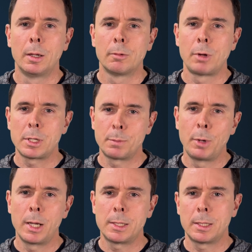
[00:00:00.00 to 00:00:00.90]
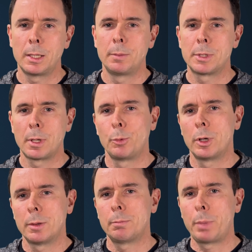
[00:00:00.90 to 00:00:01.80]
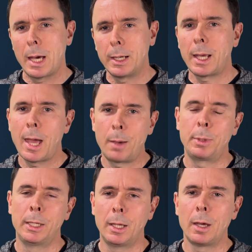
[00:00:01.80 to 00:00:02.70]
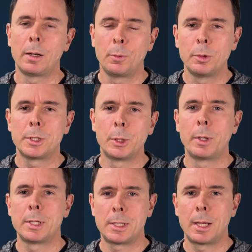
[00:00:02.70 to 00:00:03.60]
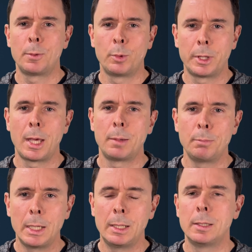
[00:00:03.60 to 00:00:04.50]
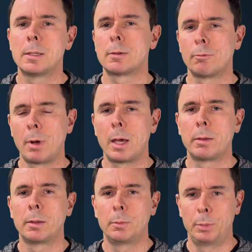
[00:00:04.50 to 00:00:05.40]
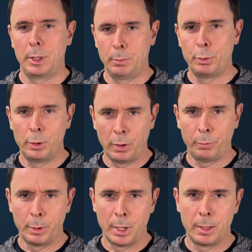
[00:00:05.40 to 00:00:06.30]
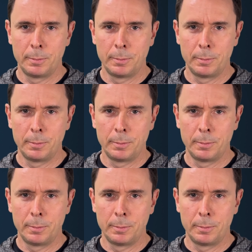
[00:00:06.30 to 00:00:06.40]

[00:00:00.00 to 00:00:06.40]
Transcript: Rust might seem somewhat panic happy, and I want you to understand what that means rather than being put off by it.